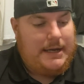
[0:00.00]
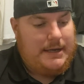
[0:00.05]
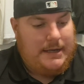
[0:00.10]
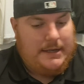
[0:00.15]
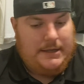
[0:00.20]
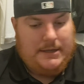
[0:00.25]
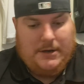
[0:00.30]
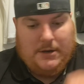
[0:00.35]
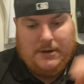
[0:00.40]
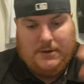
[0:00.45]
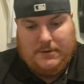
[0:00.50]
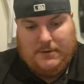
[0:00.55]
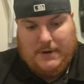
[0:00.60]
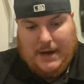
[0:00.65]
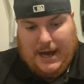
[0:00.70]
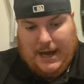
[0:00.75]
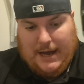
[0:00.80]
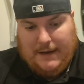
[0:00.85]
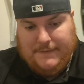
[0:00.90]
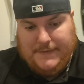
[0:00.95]
You know,
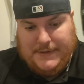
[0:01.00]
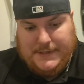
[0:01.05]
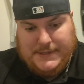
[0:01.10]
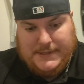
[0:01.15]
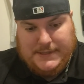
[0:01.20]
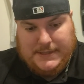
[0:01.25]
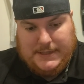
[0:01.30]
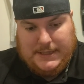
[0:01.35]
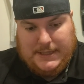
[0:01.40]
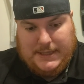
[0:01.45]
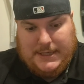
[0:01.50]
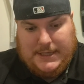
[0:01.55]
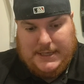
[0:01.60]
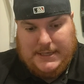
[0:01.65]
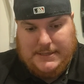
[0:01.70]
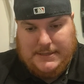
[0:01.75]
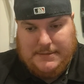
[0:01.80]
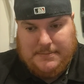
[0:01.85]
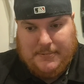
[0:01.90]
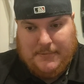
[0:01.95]
obviously,
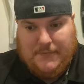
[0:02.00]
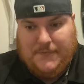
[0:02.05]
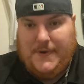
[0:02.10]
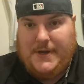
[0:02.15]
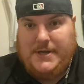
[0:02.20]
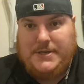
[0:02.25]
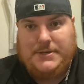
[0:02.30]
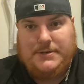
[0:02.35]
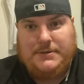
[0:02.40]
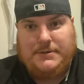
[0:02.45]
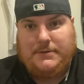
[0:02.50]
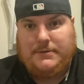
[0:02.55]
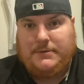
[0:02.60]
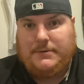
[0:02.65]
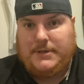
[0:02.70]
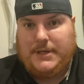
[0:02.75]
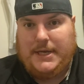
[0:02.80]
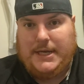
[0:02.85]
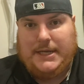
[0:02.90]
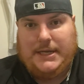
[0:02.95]
he's a professional,
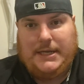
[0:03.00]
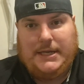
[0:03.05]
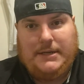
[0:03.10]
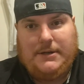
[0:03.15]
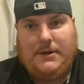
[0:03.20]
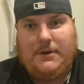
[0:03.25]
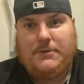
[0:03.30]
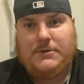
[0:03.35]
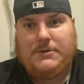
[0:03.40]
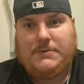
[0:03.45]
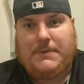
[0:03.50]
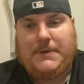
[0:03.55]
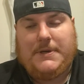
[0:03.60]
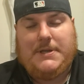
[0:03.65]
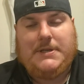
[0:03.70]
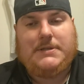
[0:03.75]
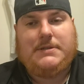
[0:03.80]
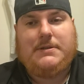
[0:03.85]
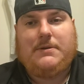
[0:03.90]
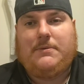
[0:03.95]
and he knows what
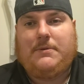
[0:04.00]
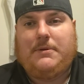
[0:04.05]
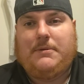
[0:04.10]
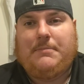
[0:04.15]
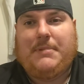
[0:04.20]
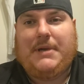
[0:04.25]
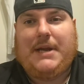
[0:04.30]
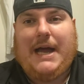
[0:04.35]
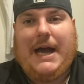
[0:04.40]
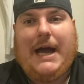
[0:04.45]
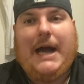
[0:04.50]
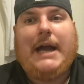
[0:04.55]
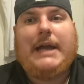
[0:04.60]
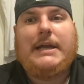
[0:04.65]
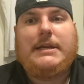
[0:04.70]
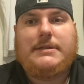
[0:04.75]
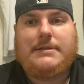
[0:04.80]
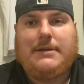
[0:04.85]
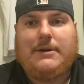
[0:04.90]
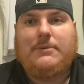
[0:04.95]
he's doing, but I
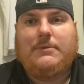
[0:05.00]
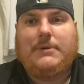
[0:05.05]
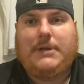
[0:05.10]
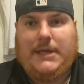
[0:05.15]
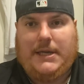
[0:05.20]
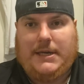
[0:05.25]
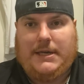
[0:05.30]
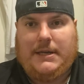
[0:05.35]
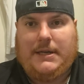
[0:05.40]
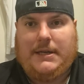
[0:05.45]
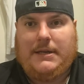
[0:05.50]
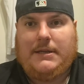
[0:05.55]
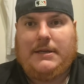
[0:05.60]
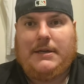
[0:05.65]
don't get it.